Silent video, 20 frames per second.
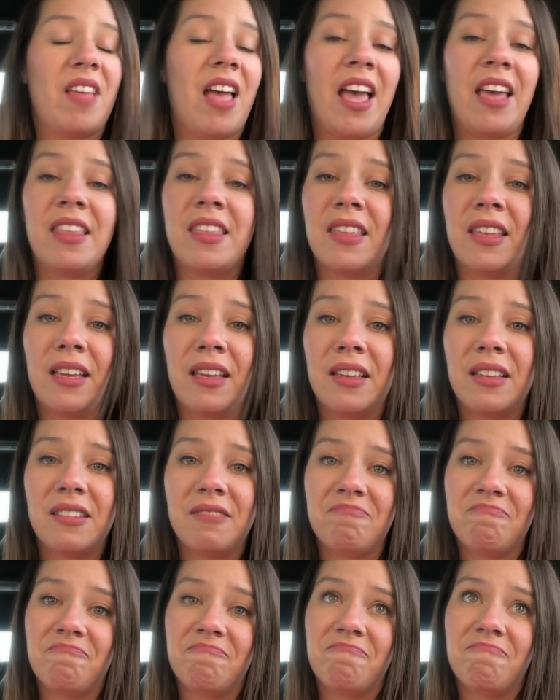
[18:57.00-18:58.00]
I think
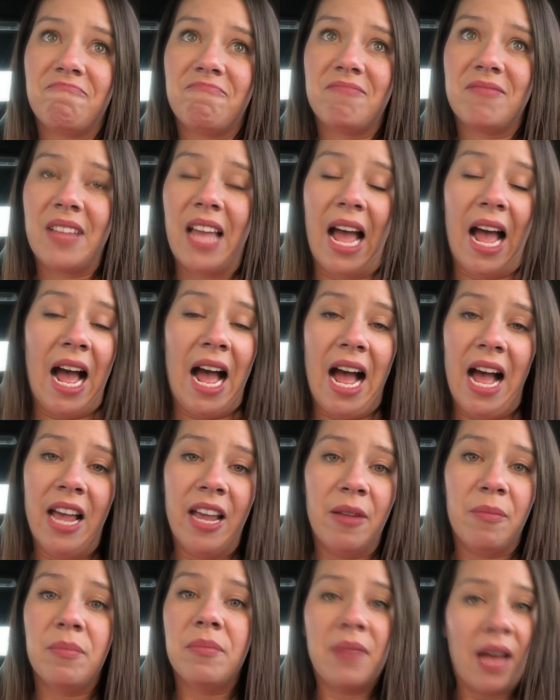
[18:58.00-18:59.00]

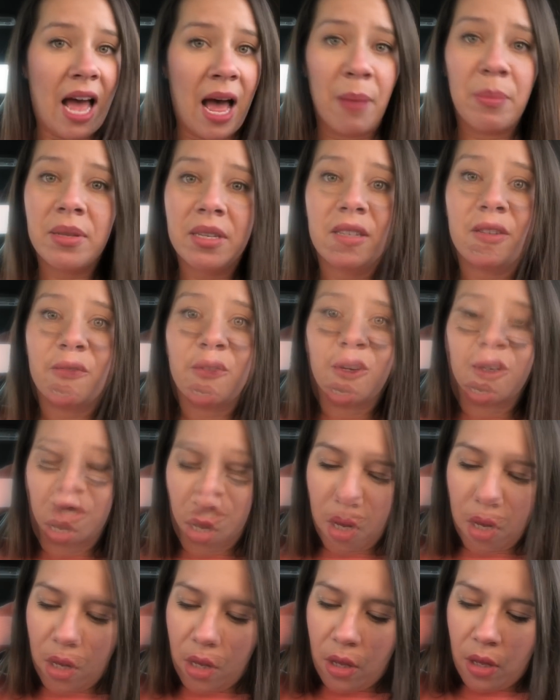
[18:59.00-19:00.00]
I'm happily
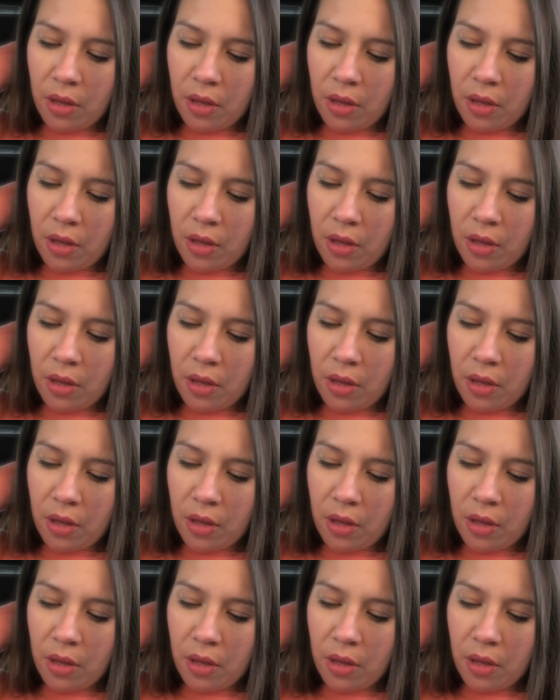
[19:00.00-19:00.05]
divorced.